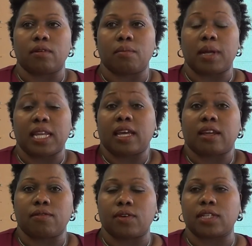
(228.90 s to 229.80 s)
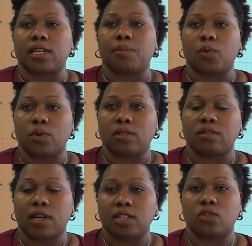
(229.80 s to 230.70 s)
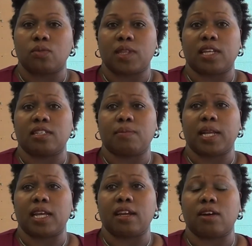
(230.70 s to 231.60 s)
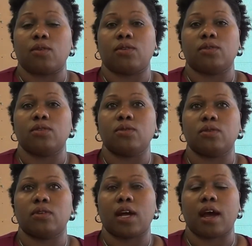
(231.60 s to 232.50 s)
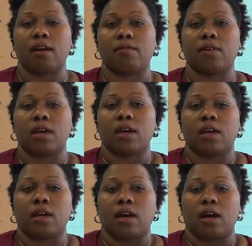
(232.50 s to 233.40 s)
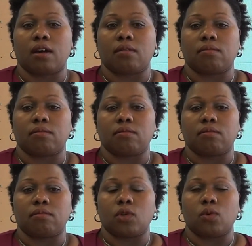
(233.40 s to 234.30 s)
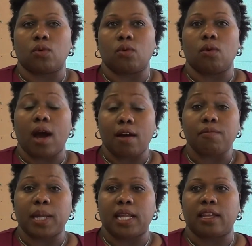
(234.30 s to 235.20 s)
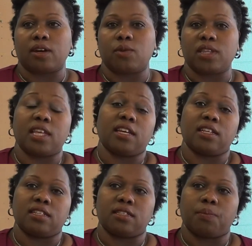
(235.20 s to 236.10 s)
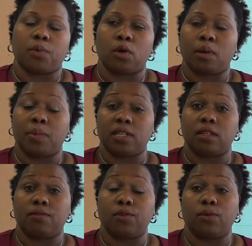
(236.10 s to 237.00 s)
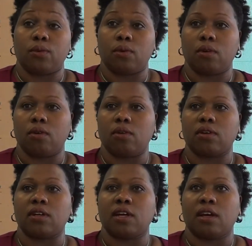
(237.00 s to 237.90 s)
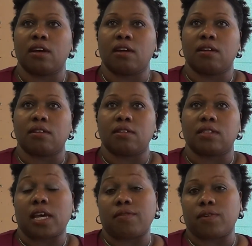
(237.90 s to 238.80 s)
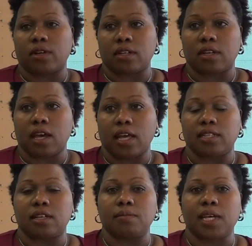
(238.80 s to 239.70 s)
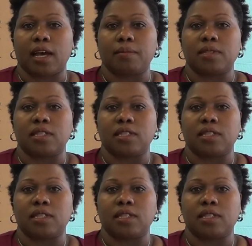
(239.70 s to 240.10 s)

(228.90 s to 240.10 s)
malaria, for example, will assume that it's malaria, or those who don't have who have malaria would think it's probably the flu or typhoid. And sometimes